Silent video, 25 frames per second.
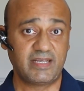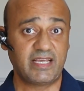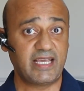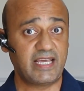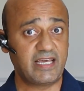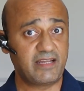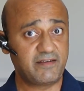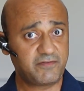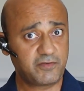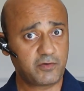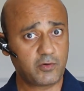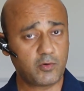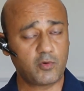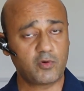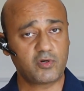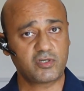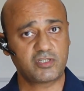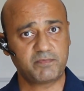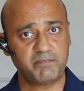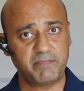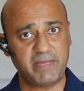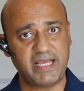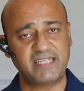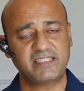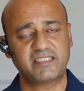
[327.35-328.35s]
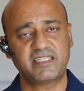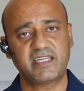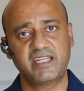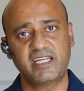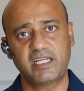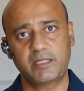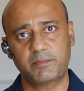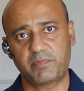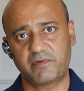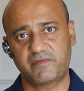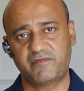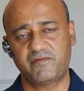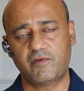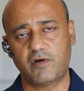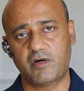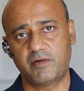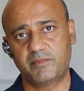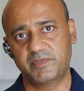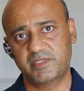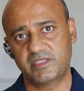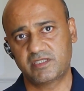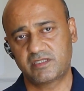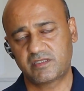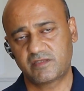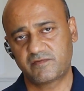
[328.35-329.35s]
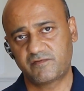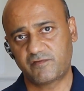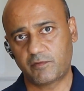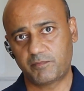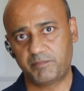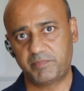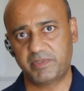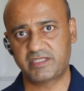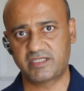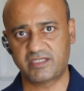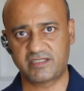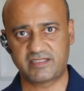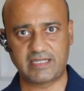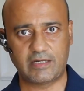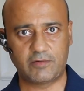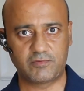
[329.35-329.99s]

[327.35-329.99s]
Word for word: And of course, maintaining performance for business